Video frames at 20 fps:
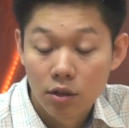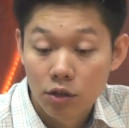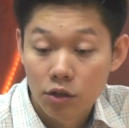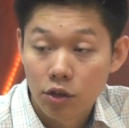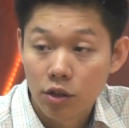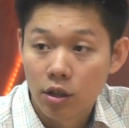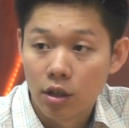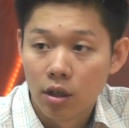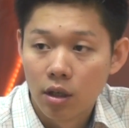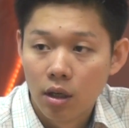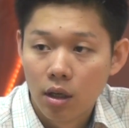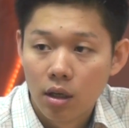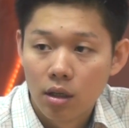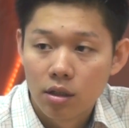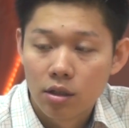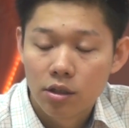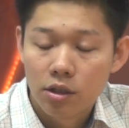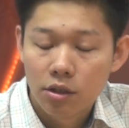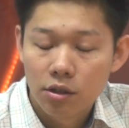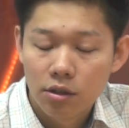Sure.
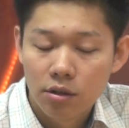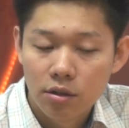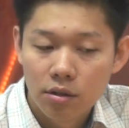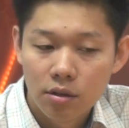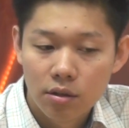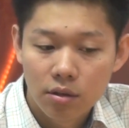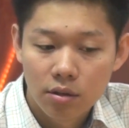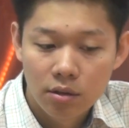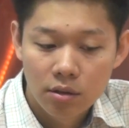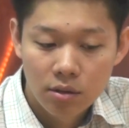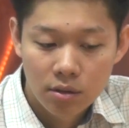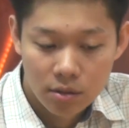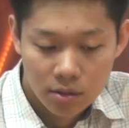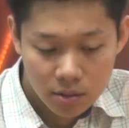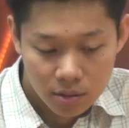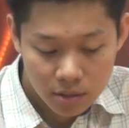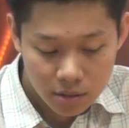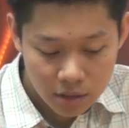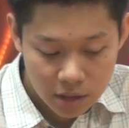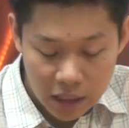
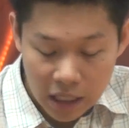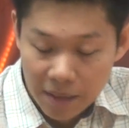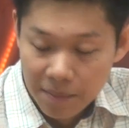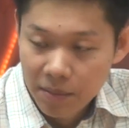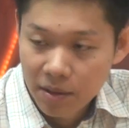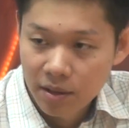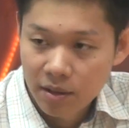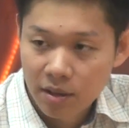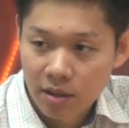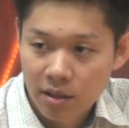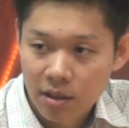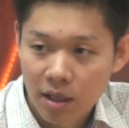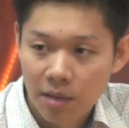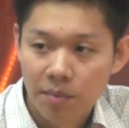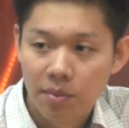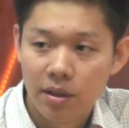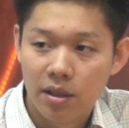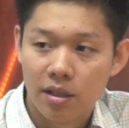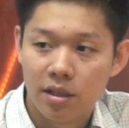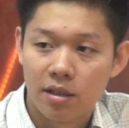So Japanese
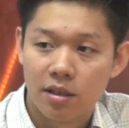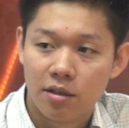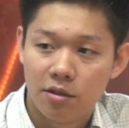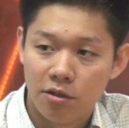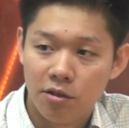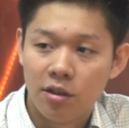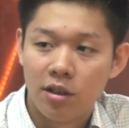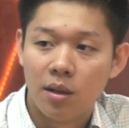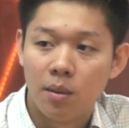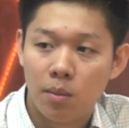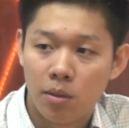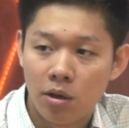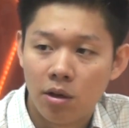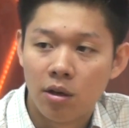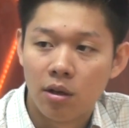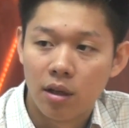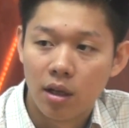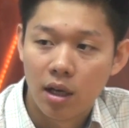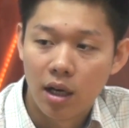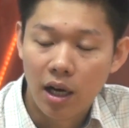companies going
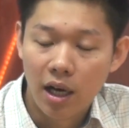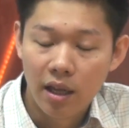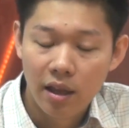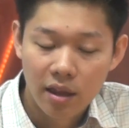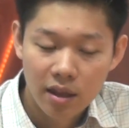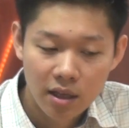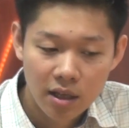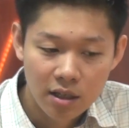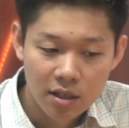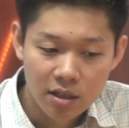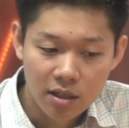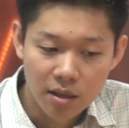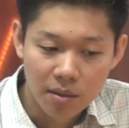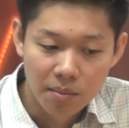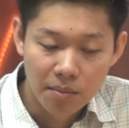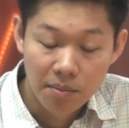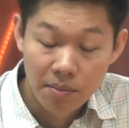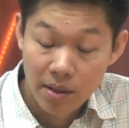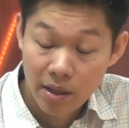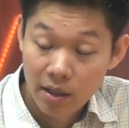abroad, I think it's
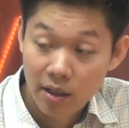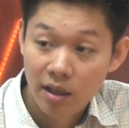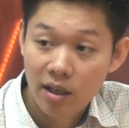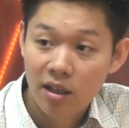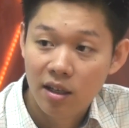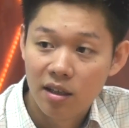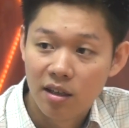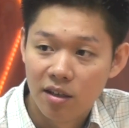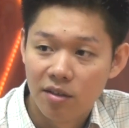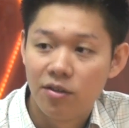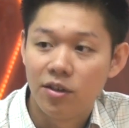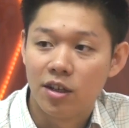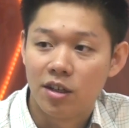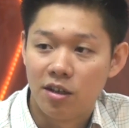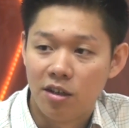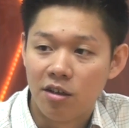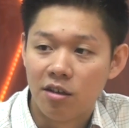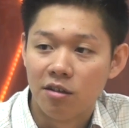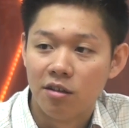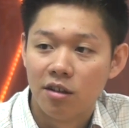a very
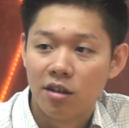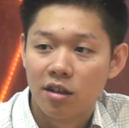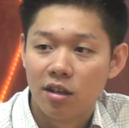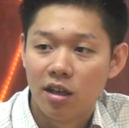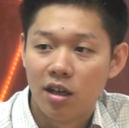difficult